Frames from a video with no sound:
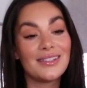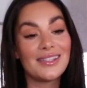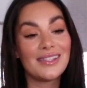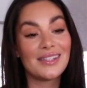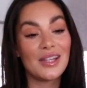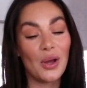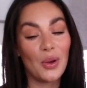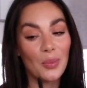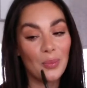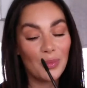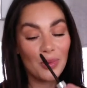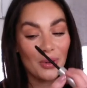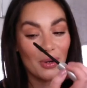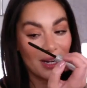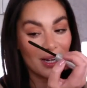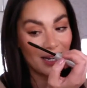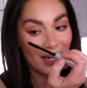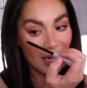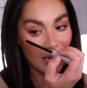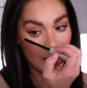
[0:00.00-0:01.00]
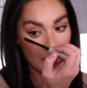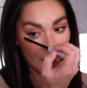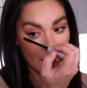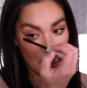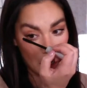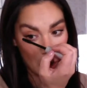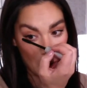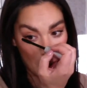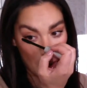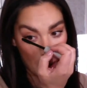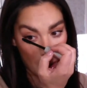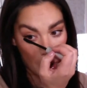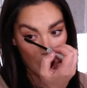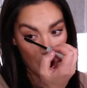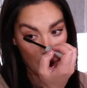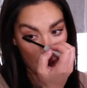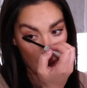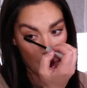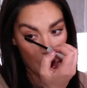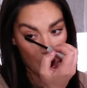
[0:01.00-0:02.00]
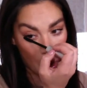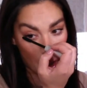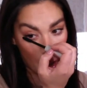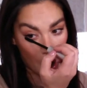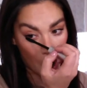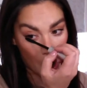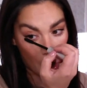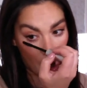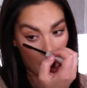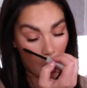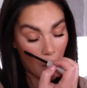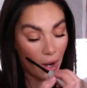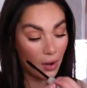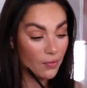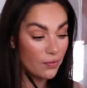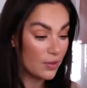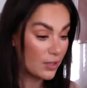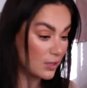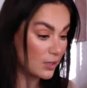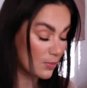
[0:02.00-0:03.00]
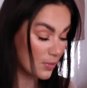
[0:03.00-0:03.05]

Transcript: So pretty. I love this